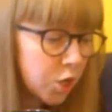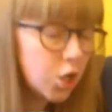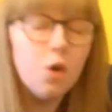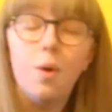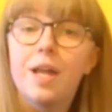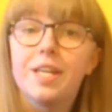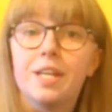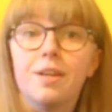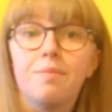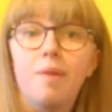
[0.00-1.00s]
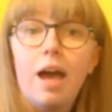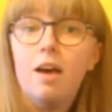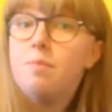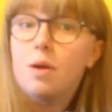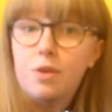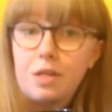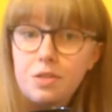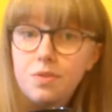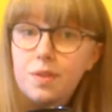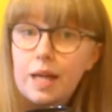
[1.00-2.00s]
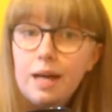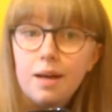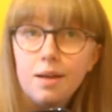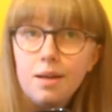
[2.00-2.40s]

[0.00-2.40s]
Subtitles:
No, I didn't. I have my reasons for that.